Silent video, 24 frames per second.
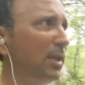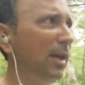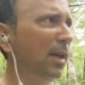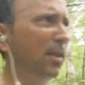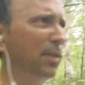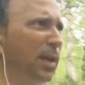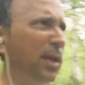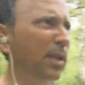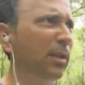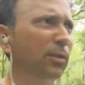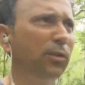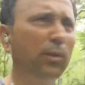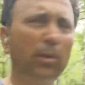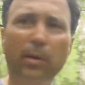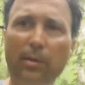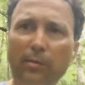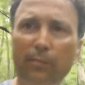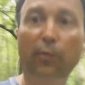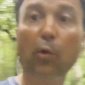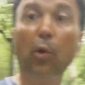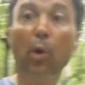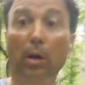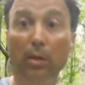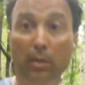I think
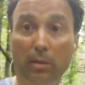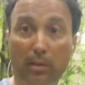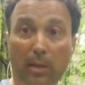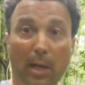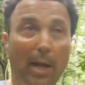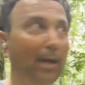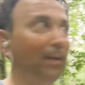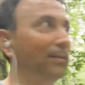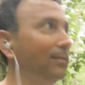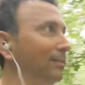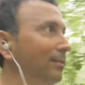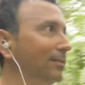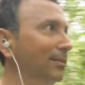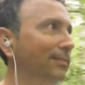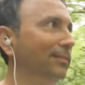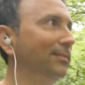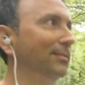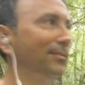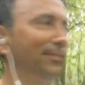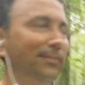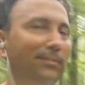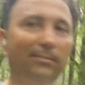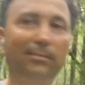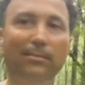4, yeah.
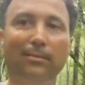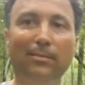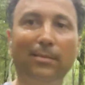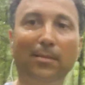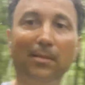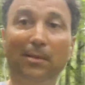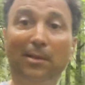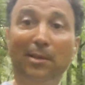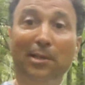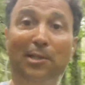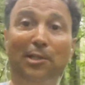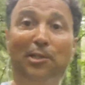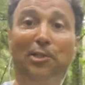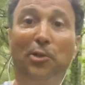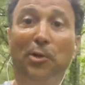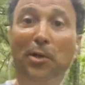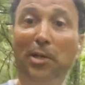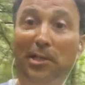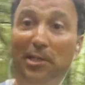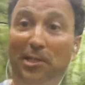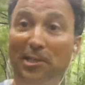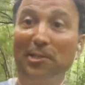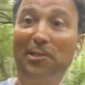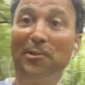This
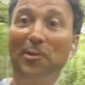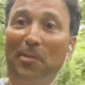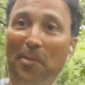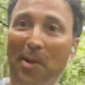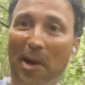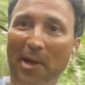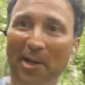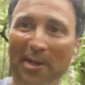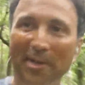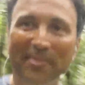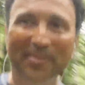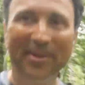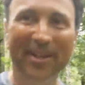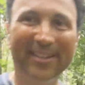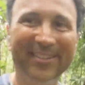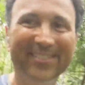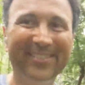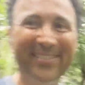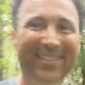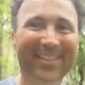tree just reminded me.